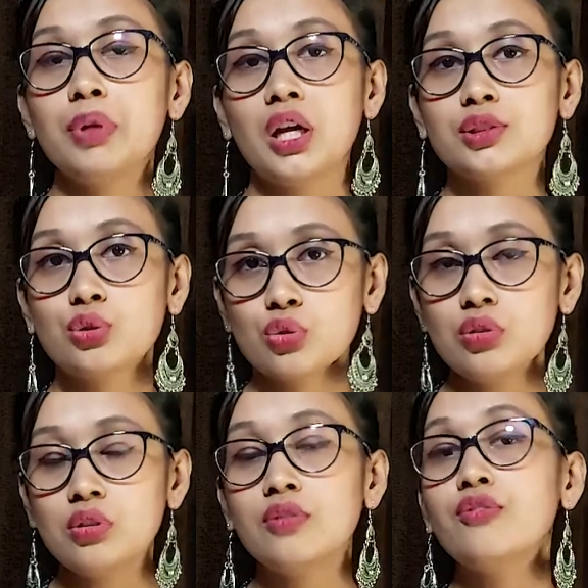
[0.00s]
blood
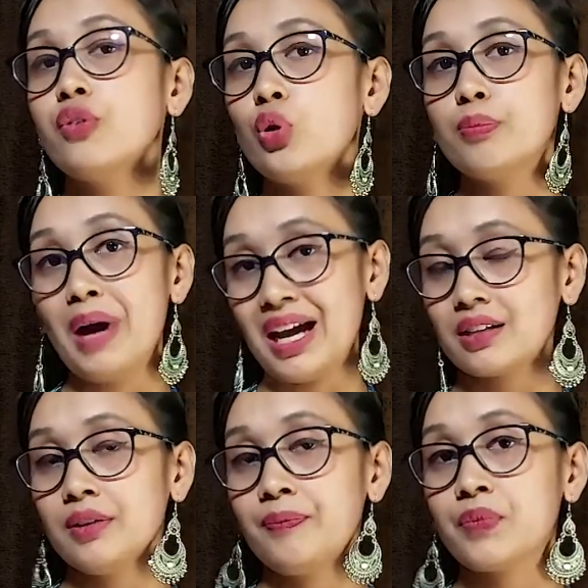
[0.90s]
to flow
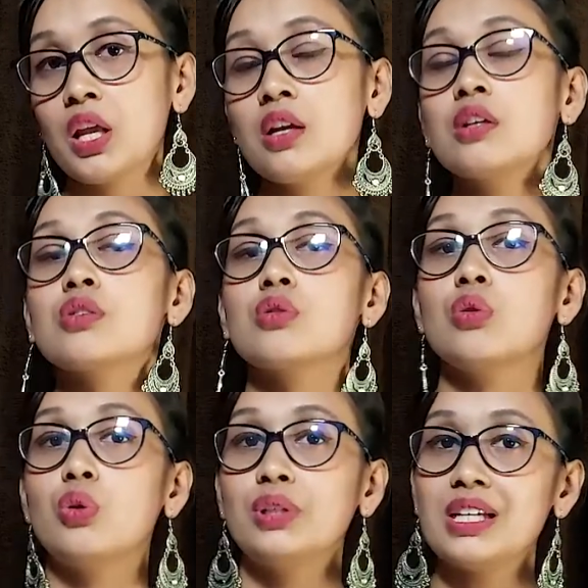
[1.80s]
back.
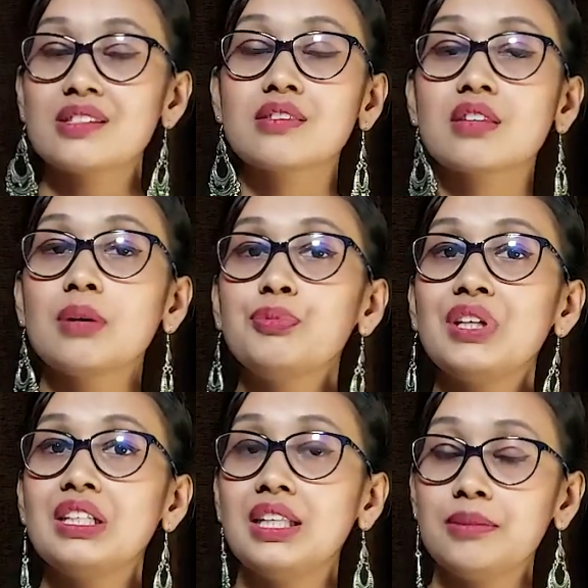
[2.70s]
So yes, keep
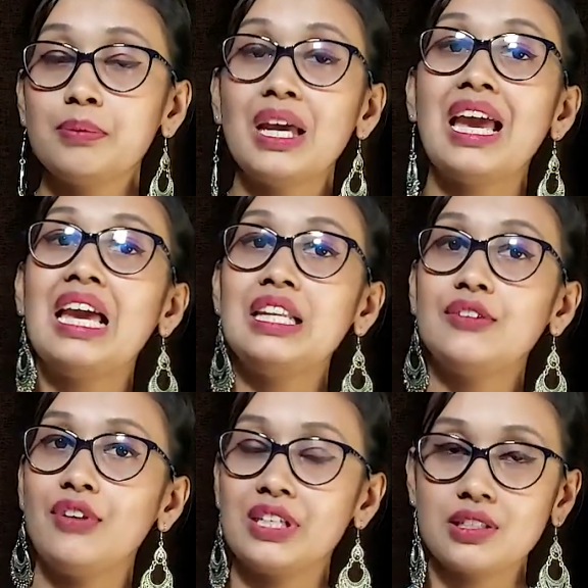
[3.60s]
the limb
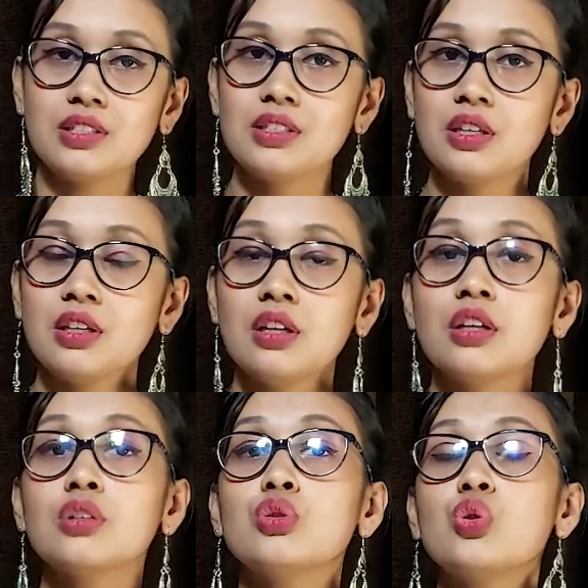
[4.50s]
elevated.
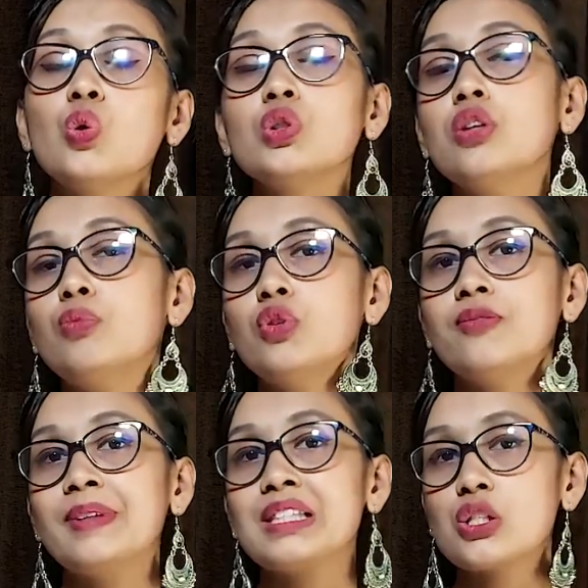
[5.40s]
Do the
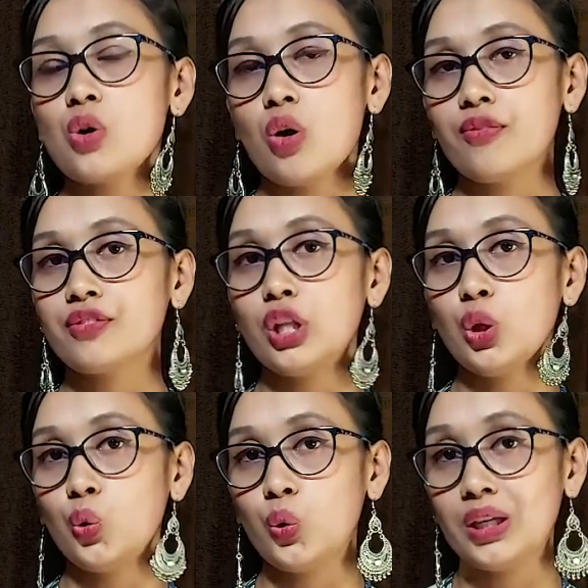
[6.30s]
movements of the
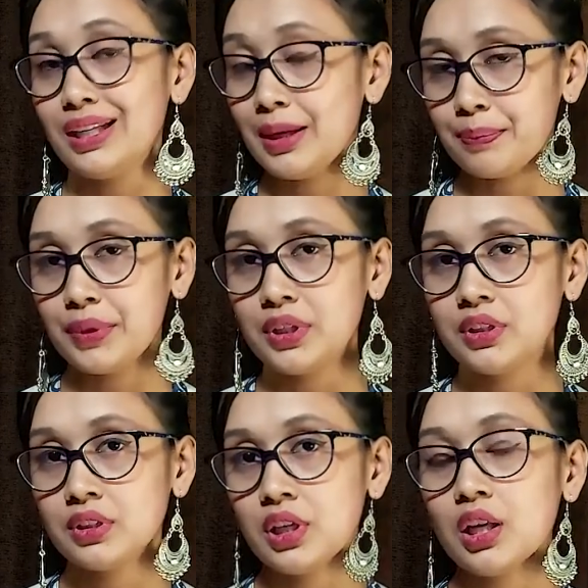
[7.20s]
lower limb.
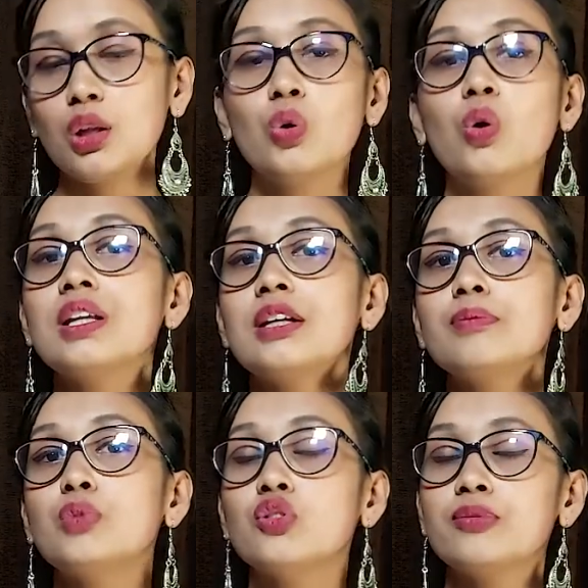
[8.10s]
Lower
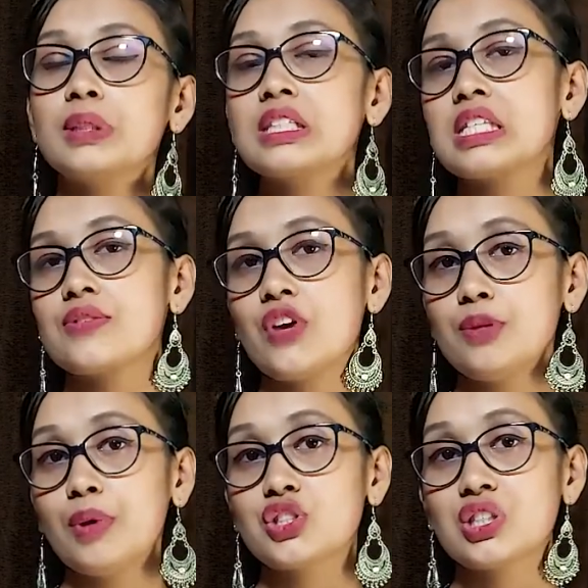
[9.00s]
limb movement is very
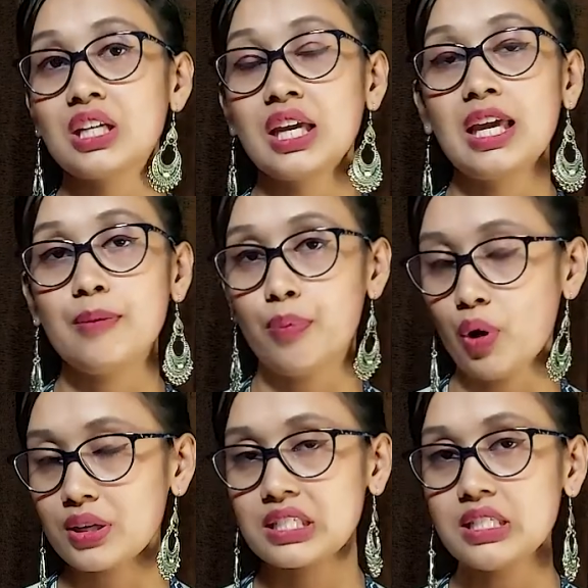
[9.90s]
much
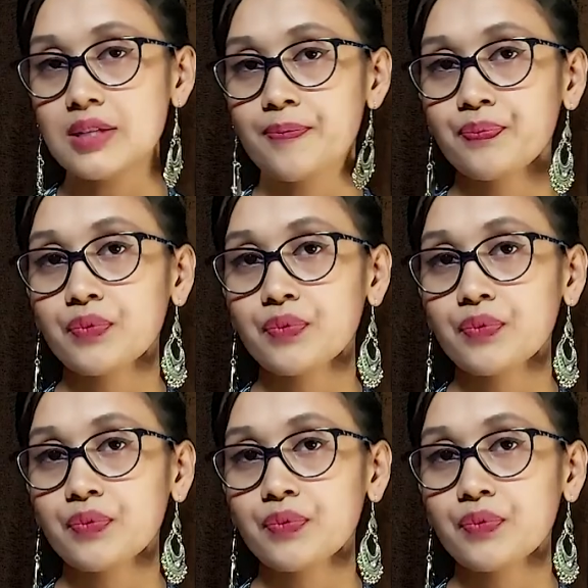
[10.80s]
important.